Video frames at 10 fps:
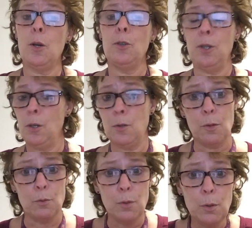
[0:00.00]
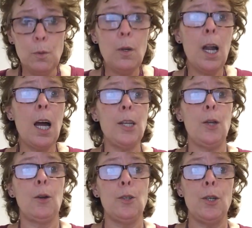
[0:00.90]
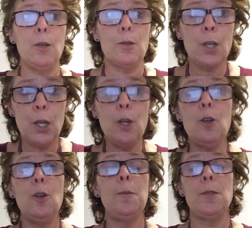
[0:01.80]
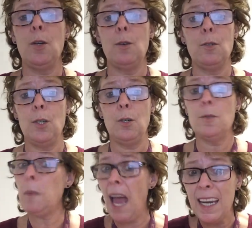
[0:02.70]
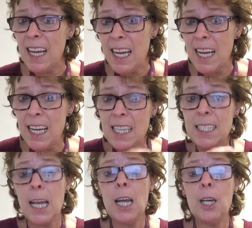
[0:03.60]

You could use a ruler, you could use cubes, you could use pennies,